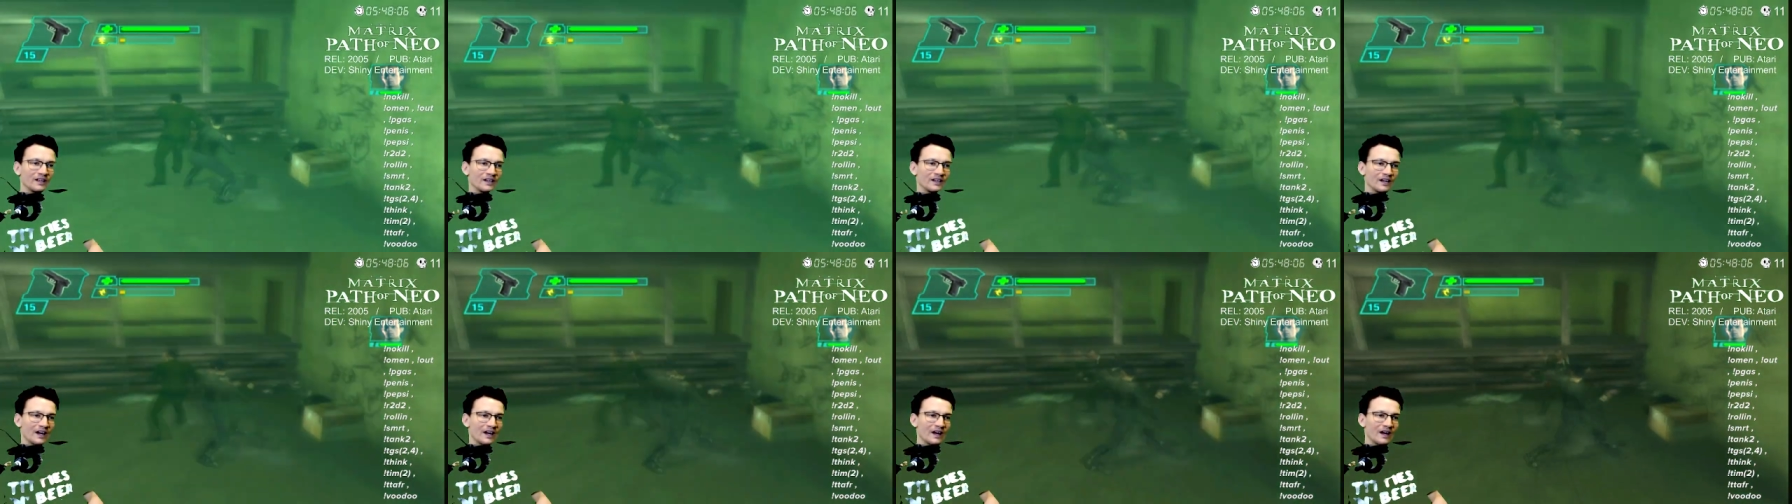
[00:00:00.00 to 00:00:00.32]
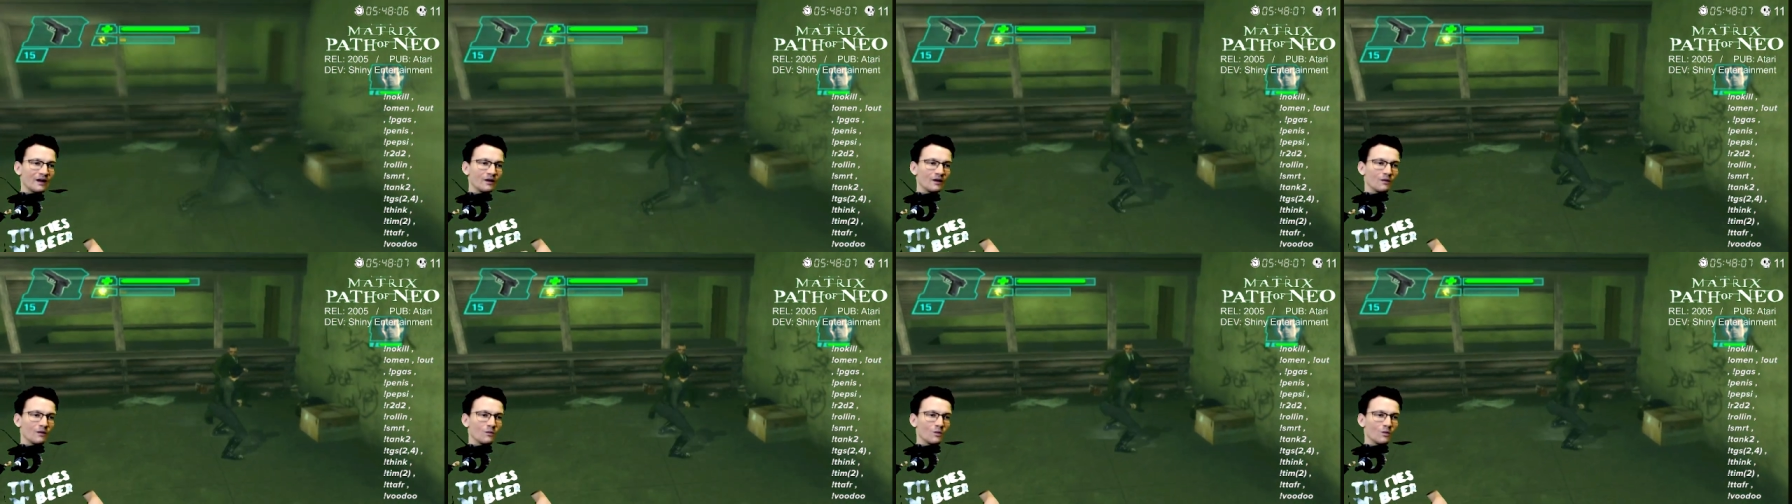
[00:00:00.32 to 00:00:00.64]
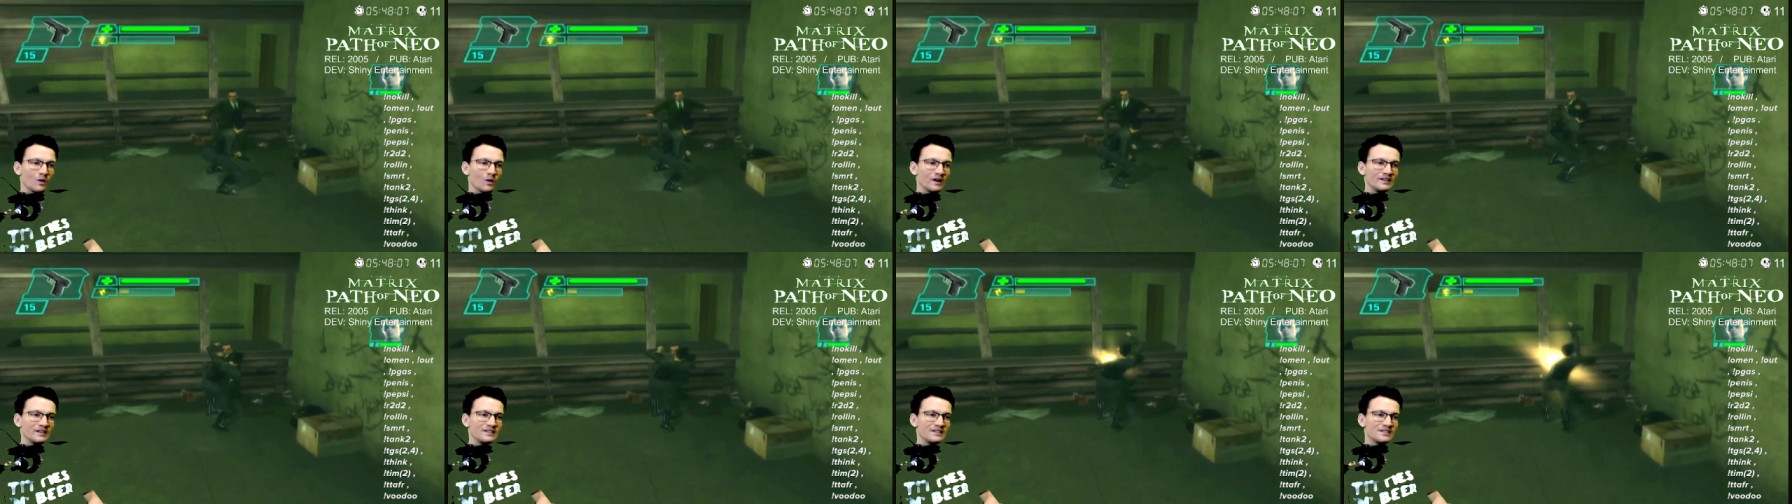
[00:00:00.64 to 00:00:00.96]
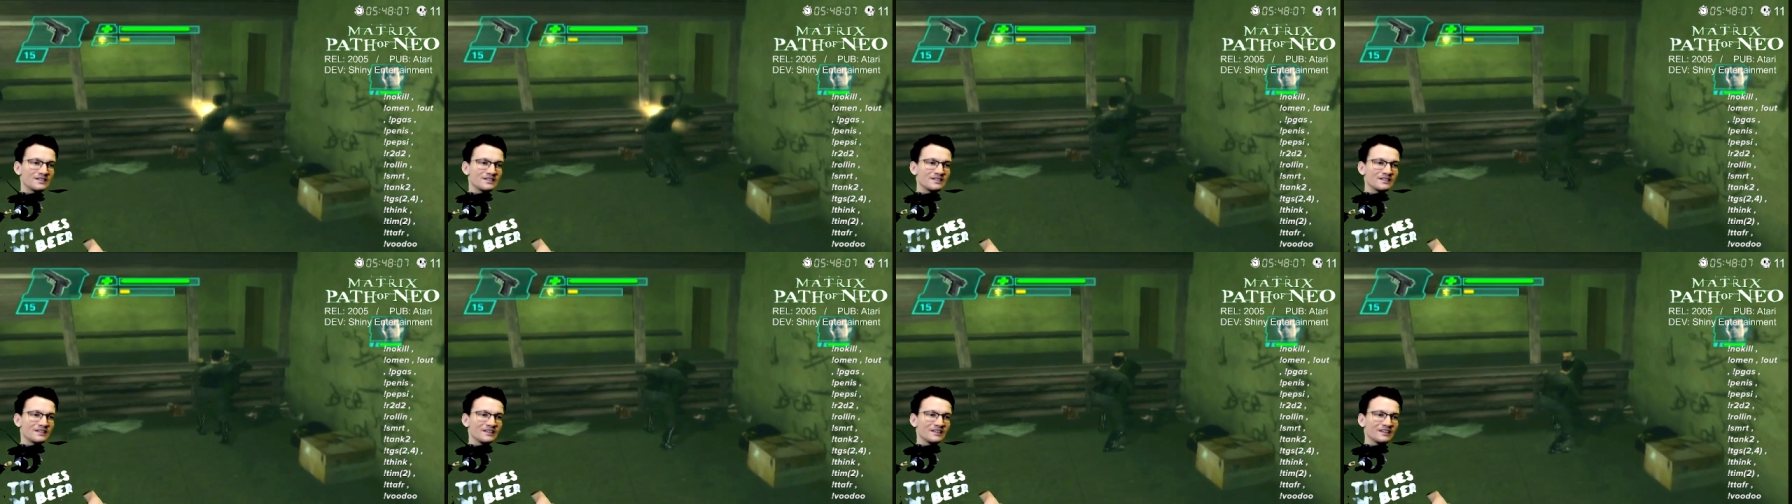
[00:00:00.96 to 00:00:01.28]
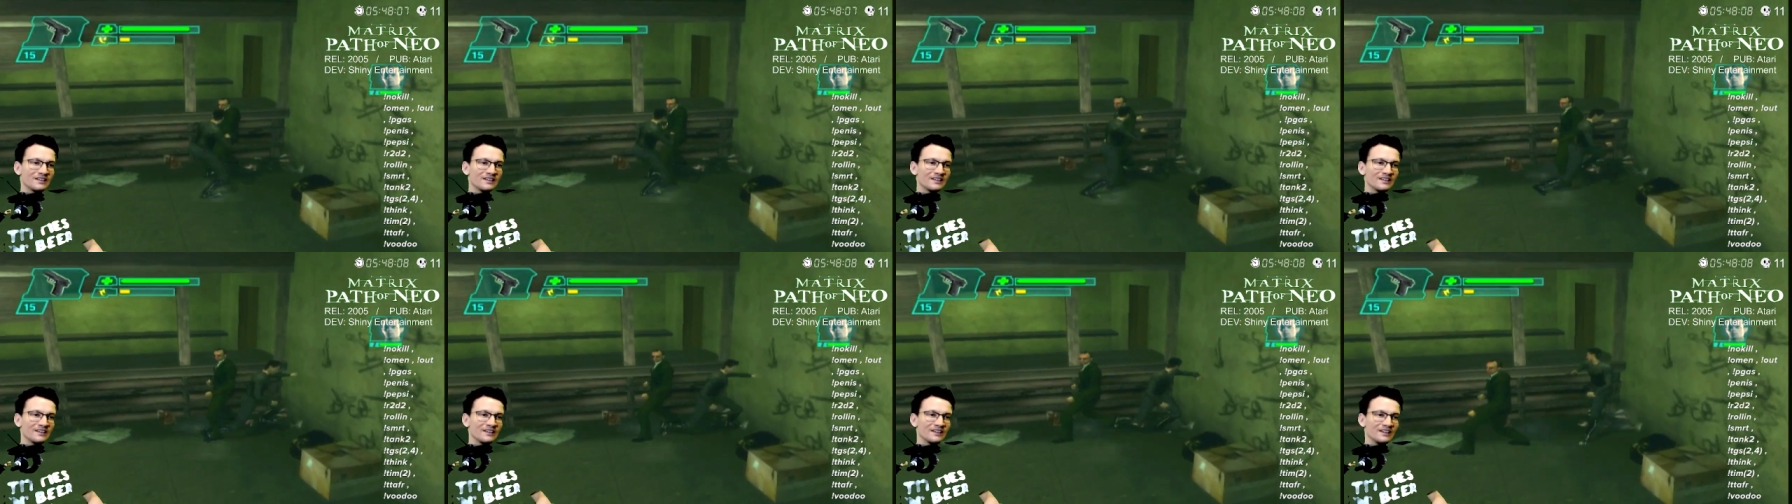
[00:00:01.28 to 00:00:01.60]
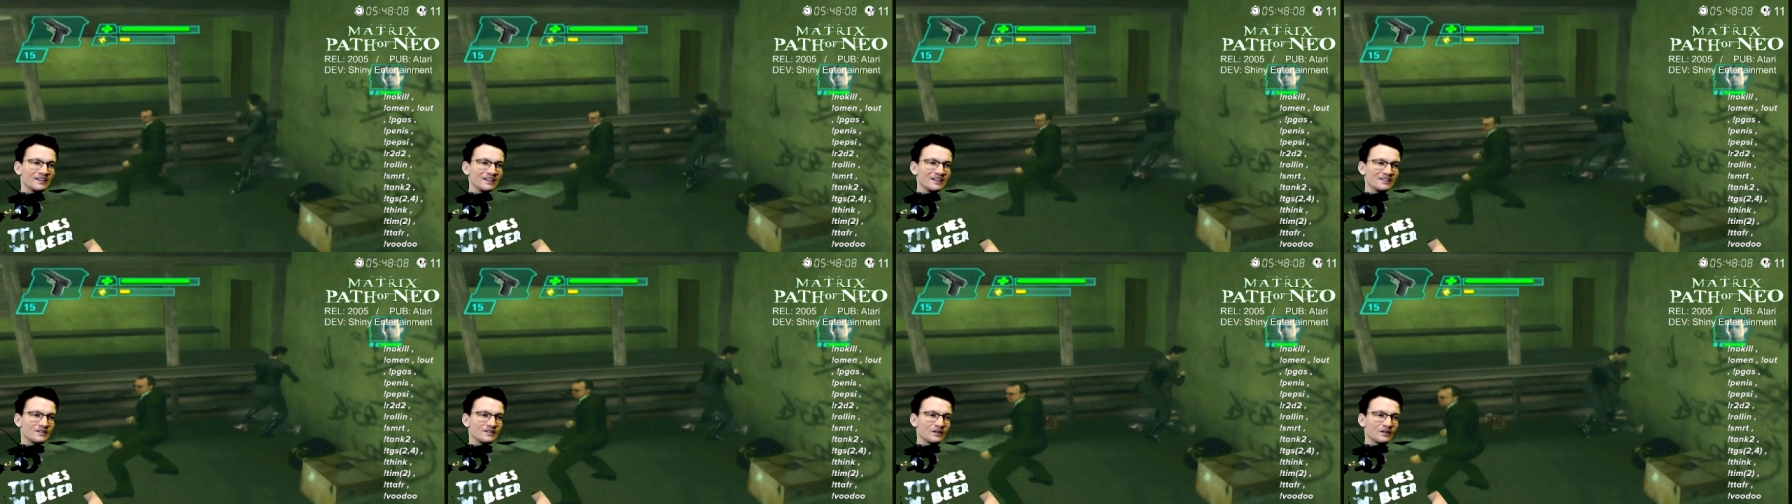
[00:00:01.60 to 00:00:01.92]
at once,
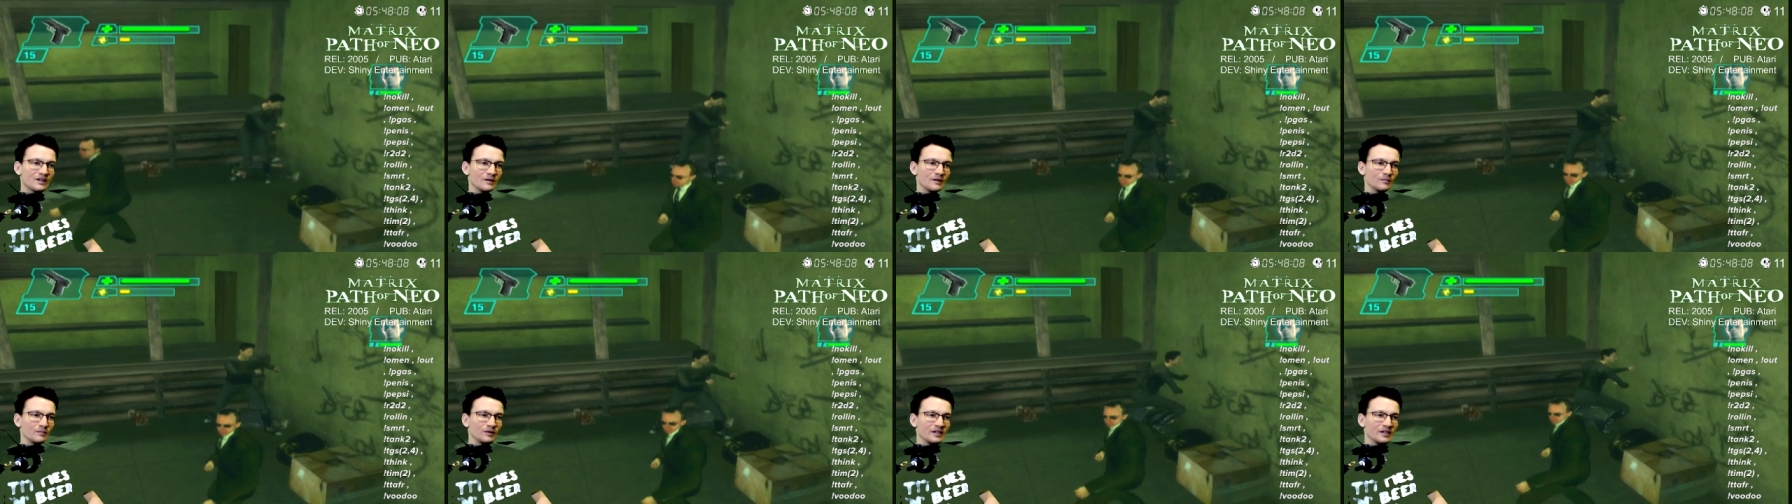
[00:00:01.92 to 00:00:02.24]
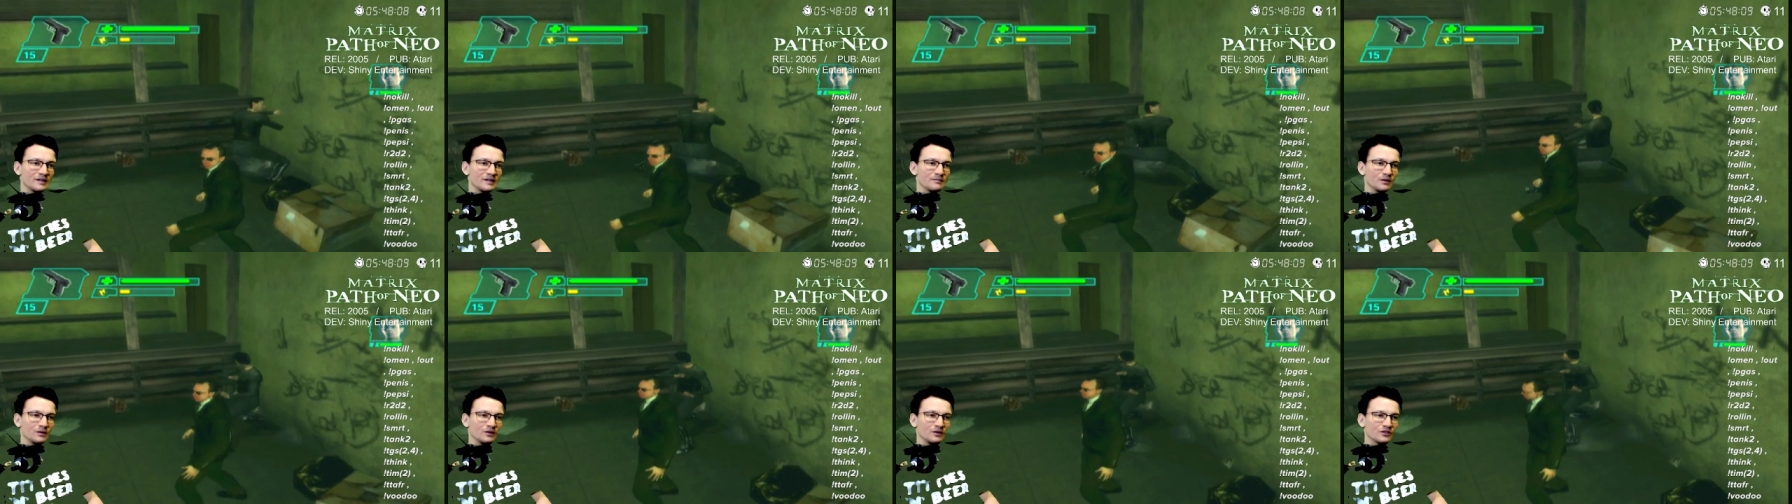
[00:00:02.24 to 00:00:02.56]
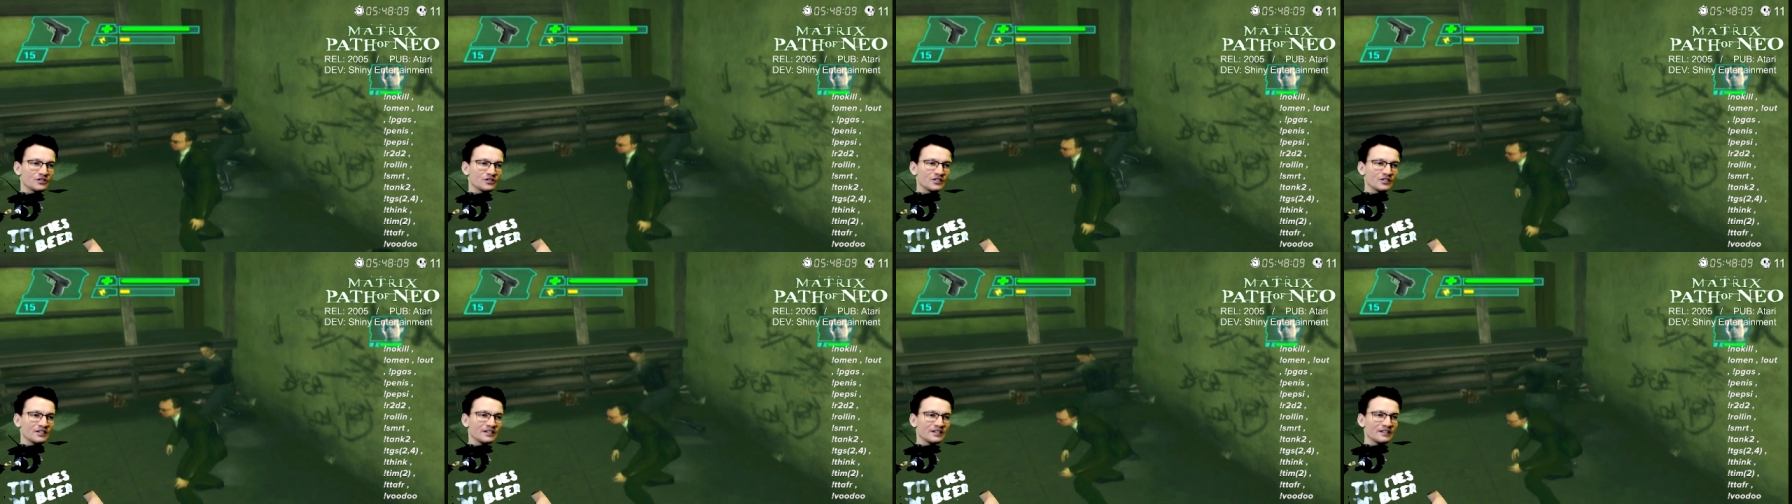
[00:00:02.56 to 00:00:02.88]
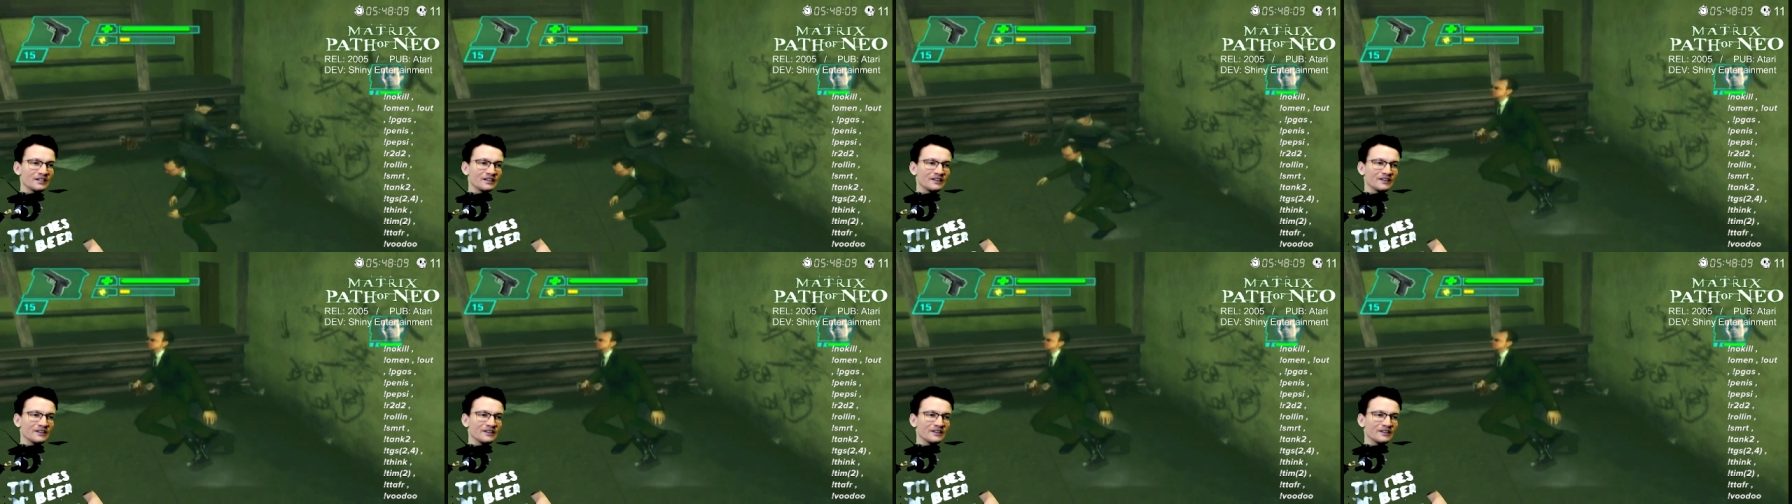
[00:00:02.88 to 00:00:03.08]
it's complete bullshit.